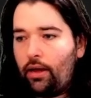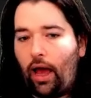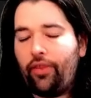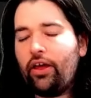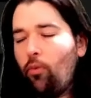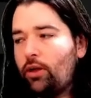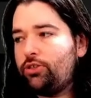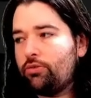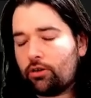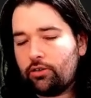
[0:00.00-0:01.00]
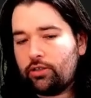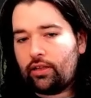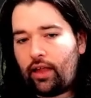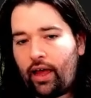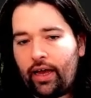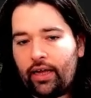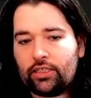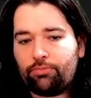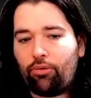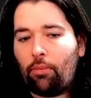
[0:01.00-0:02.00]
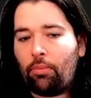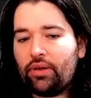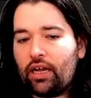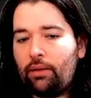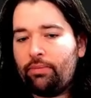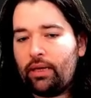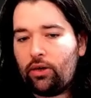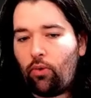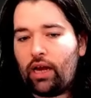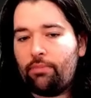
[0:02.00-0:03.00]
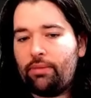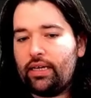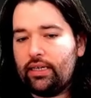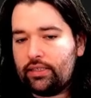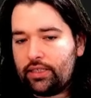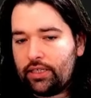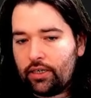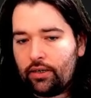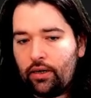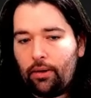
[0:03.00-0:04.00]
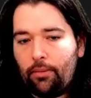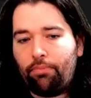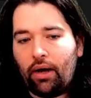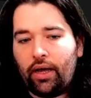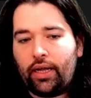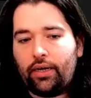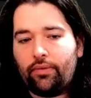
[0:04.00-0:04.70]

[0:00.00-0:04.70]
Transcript: I think once you learn the lines, it's probably going to be quite a bit easier, but